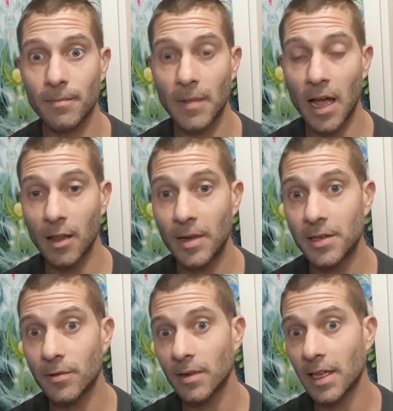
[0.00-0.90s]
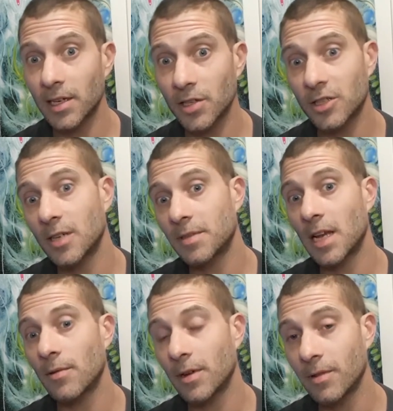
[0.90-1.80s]
elemental relationships
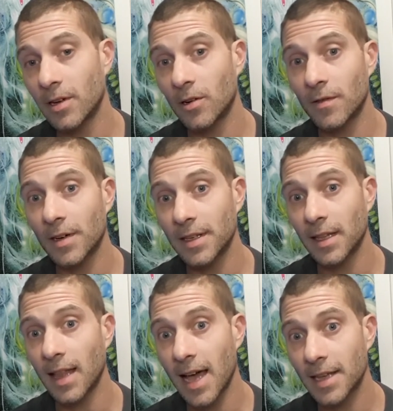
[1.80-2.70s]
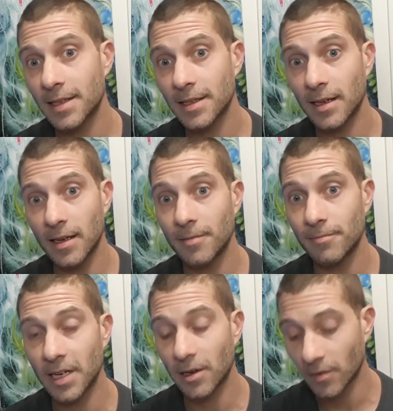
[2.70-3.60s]
that we went over in the last
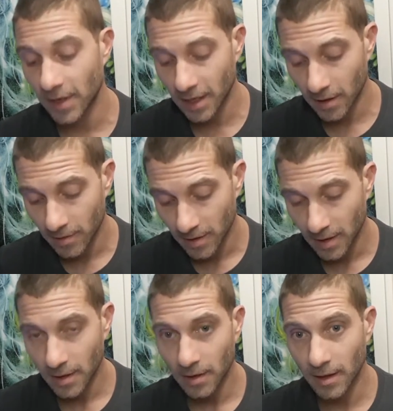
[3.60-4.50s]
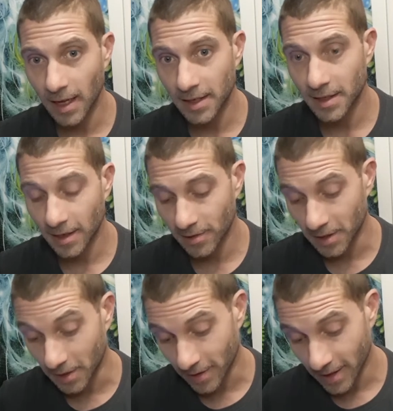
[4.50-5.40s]
tarot video, or the last tarot
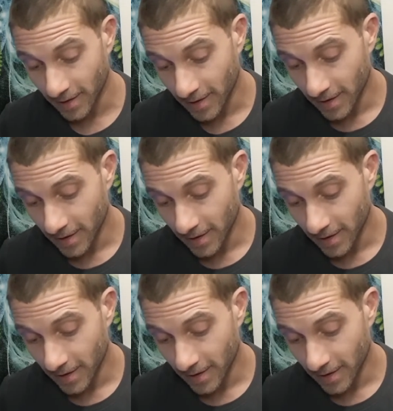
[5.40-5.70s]
tutorial.